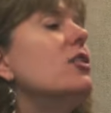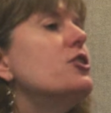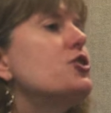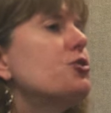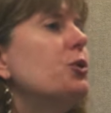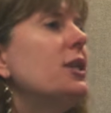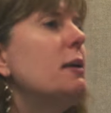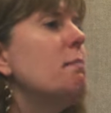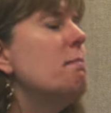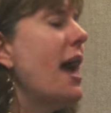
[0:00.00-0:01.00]
The
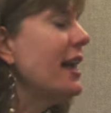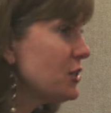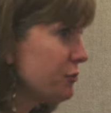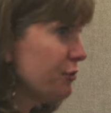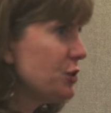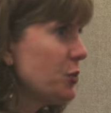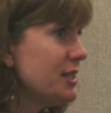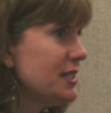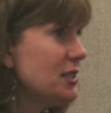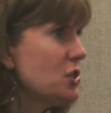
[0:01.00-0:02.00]
truly masterful
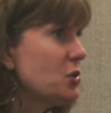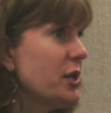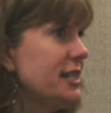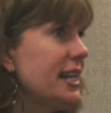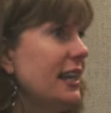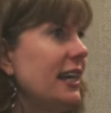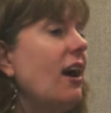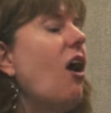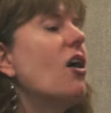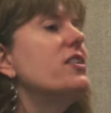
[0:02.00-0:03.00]
twist in the
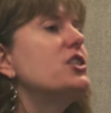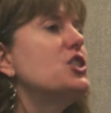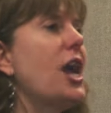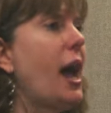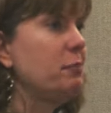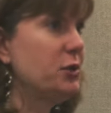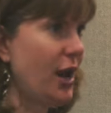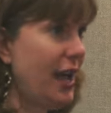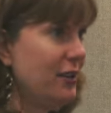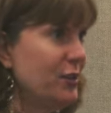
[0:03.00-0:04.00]
storytelling are the chapter
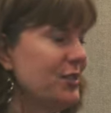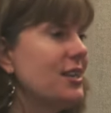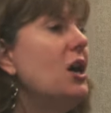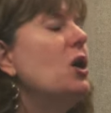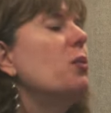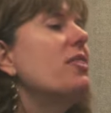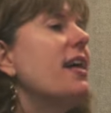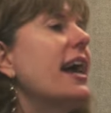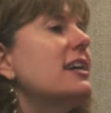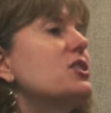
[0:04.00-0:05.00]
headers, with
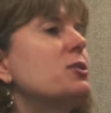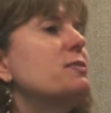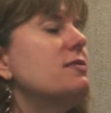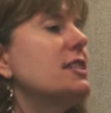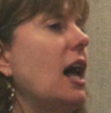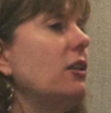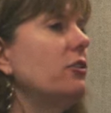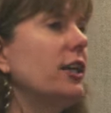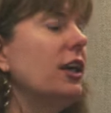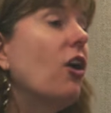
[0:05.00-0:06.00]
excerpts of
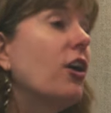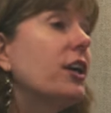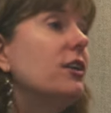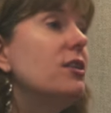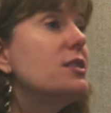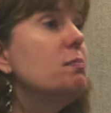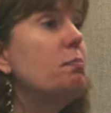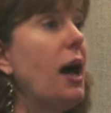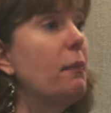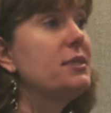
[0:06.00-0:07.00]
scholarly articles,
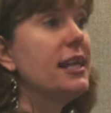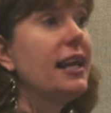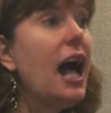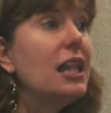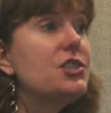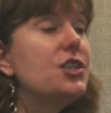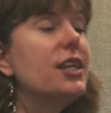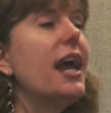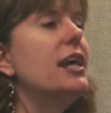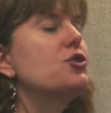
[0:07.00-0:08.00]
pop
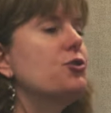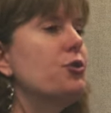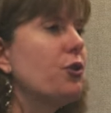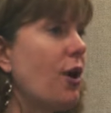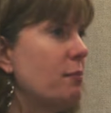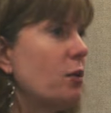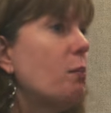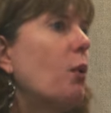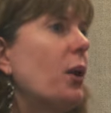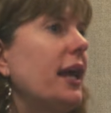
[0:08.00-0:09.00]
psychology, and true crime
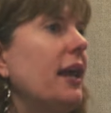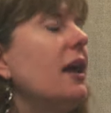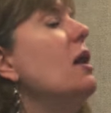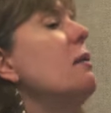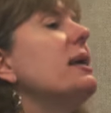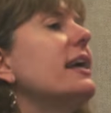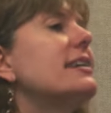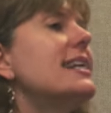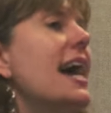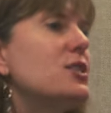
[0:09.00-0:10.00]
reporting,
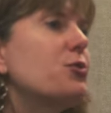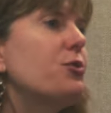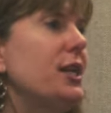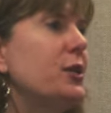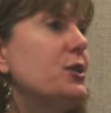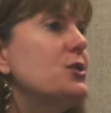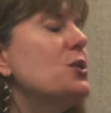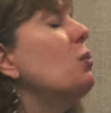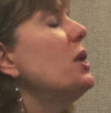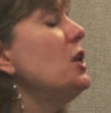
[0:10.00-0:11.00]
because as
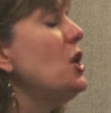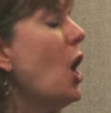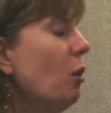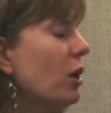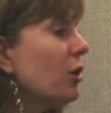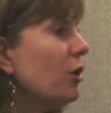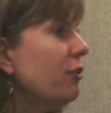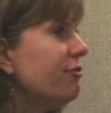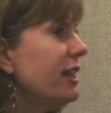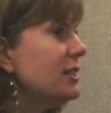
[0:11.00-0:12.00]
readers, we know our
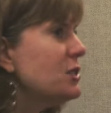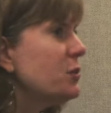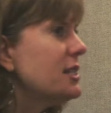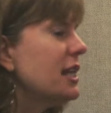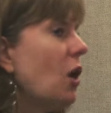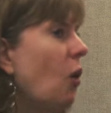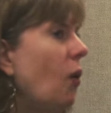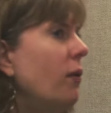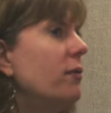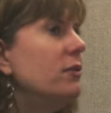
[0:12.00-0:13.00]
girl fell into a
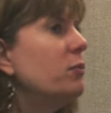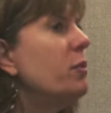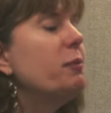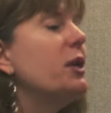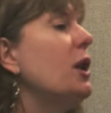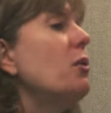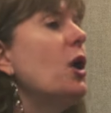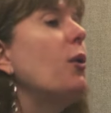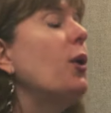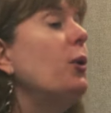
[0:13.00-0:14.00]
sinkhole, but we don't
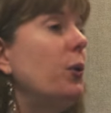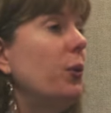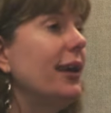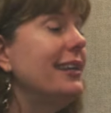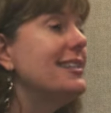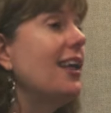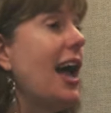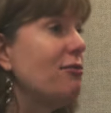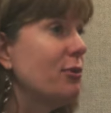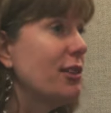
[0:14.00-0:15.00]
know who until
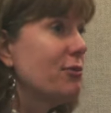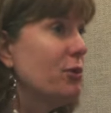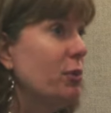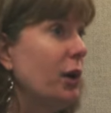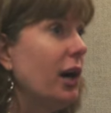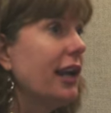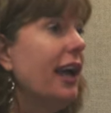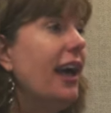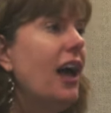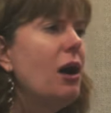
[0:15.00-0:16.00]
halfway through the book.
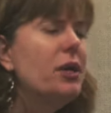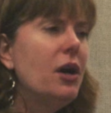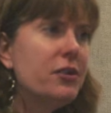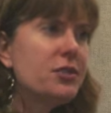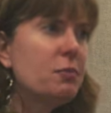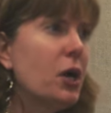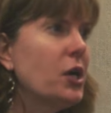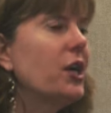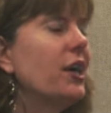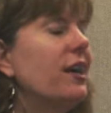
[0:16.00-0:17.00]
And we know there's a
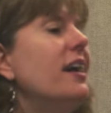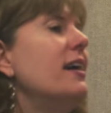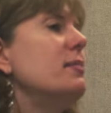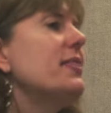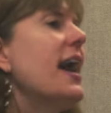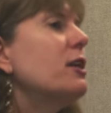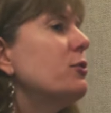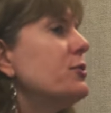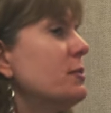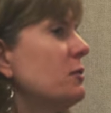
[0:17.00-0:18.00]
murder, but that
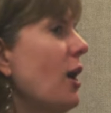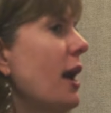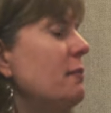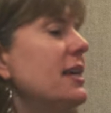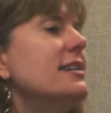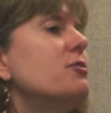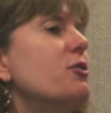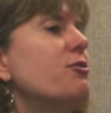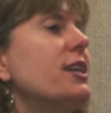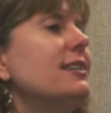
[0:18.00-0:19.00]
gruesome crime isn't
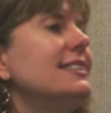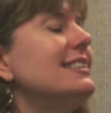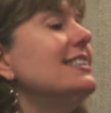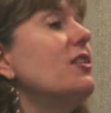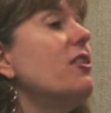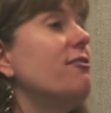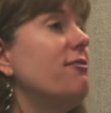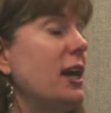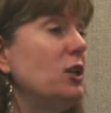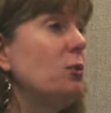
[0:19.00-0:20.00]
revealed until the
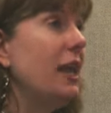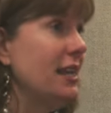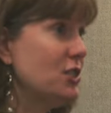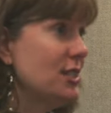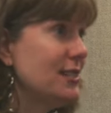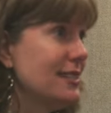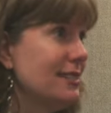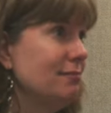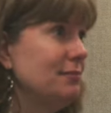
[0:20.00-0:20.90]
final pages.